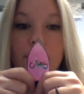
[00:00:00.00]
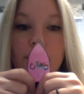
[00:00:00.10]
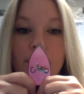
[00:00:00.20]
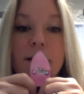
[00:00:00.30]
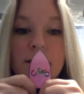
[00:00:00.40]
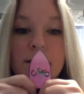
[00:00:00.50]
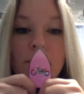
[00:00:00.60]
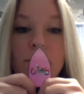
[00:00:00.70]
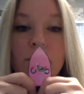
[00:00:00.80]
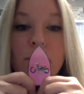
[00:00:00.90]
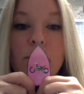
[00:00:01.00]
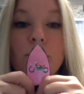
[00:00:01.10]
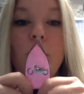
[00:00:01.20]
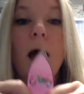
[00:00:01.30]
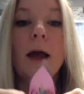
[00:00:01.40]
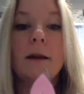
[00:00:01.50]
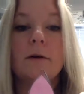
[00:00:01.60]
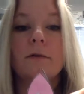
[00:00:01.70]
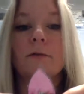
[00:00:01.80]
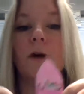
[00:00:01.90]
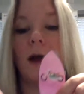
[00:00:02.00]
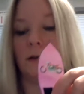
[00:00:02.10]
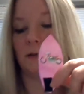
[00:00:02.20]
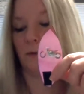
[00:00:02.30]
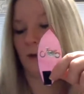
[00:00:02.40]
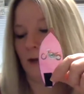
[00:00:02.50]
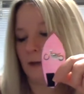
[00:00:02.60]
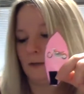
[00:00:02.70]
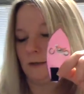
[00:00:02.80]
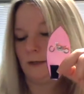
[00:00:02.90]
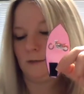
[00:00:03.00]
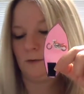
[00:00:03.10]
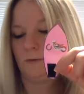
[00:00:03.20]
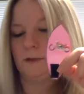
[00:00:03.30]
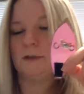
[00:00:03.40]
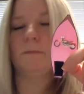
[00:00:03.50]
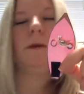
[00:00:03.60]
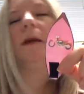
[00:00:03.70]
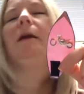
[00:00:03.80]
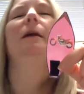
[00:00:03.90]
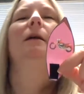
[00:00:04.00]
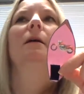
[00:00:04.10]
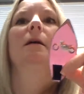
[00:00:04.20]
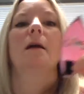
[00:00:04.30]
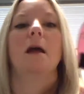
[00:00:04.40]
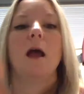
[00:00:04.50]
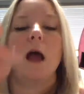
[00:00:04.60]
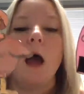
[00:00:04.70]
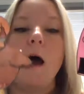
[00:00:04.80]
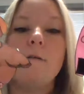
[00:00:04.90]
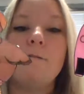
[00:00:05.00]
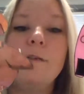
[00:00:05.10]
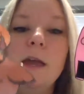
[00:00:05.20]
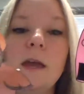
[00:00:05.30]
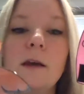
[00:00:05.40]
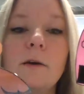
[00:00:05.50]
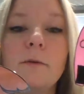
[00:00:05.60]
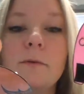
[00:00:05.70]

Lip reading: It's something we ride on, right? So it is going to be a vehicle.